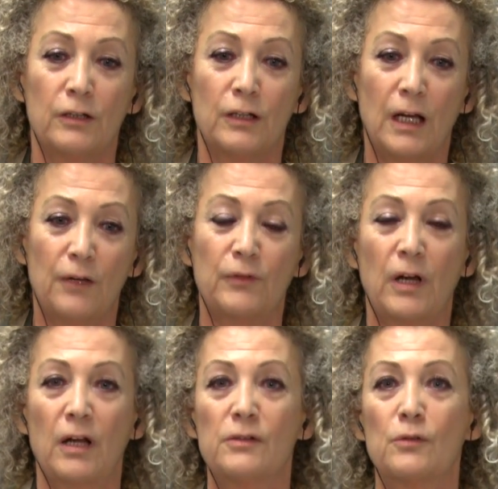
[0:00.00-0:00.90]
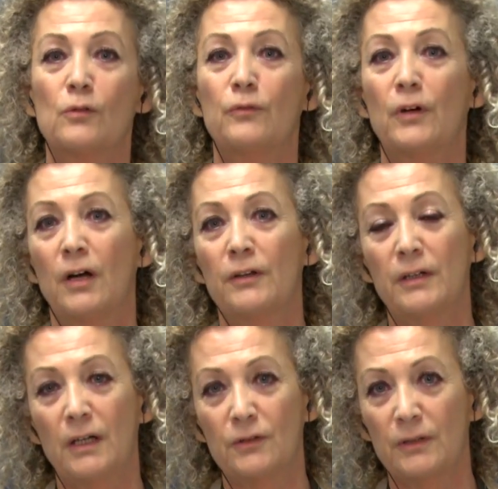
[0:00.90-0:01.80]
Afghans over other
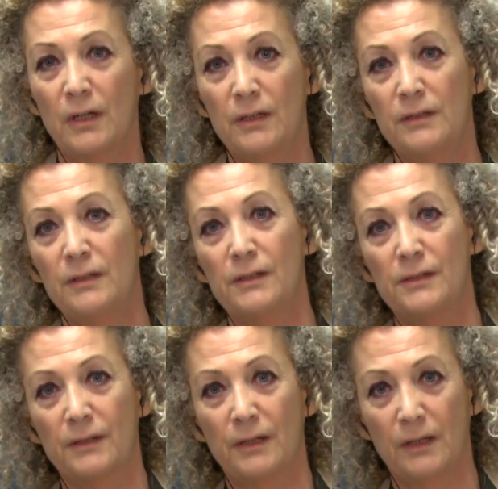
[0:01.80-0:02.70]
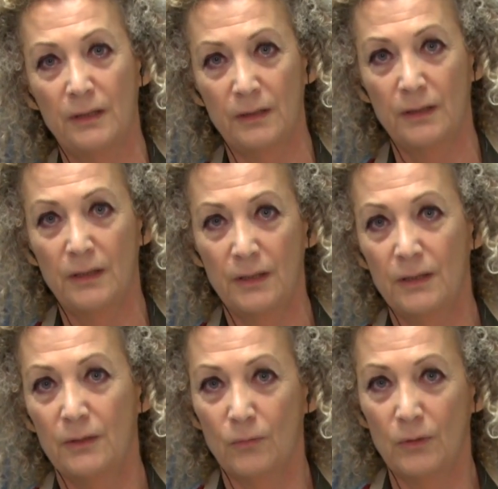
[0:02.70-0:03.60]
nationalities and
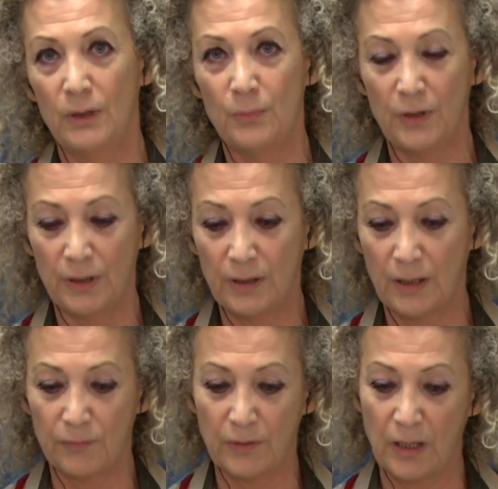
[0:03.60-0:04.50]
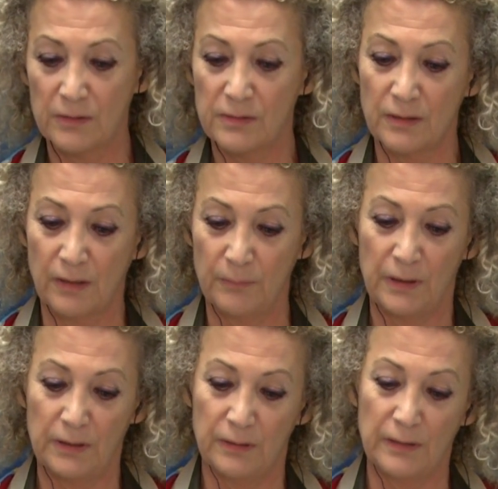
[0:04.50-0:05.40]
only bring Afghans? I
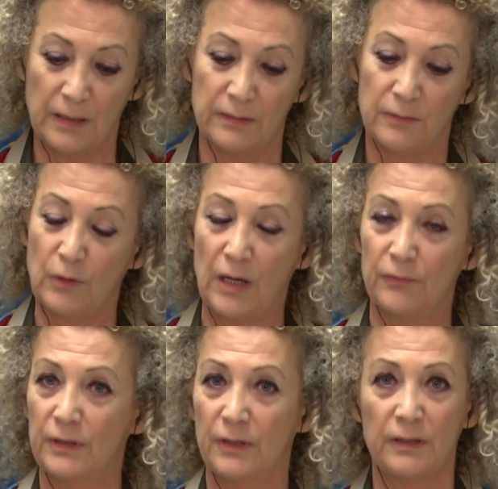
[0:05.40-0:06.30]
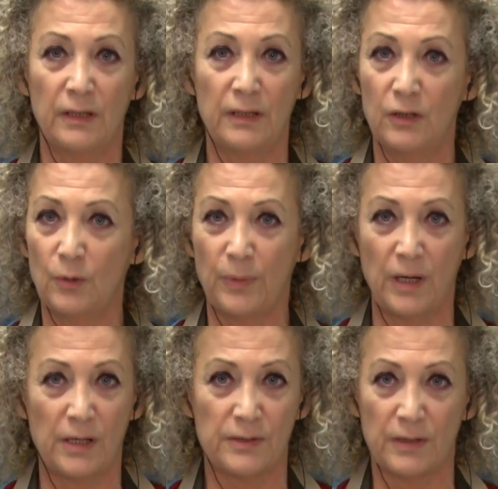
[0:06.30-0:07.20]
mean, that we haven't done that in the
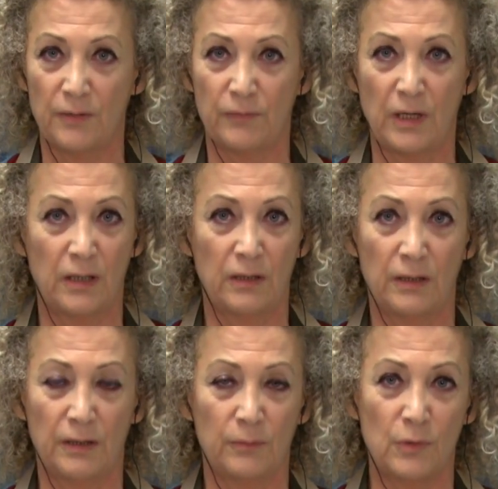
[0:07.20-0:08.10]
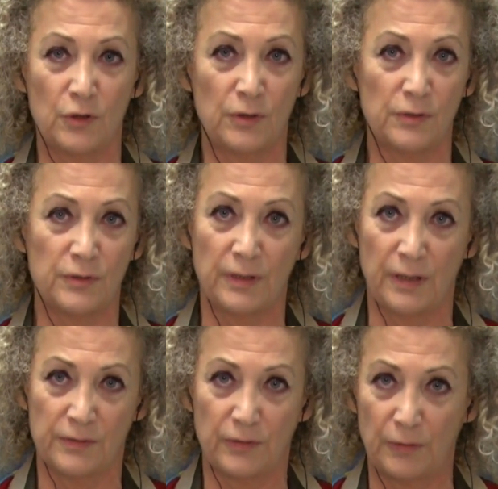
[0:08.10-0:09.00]
past. Afghan admissions
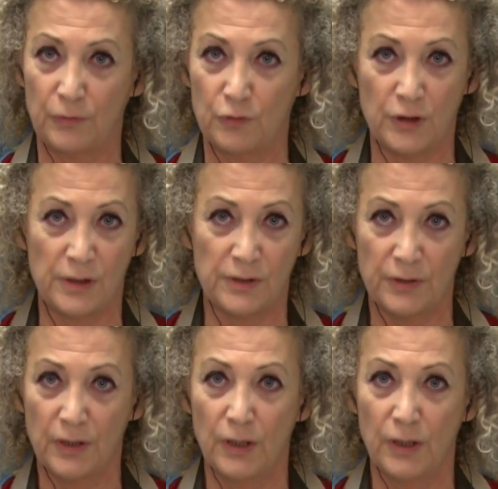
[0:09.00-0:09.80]
as refugees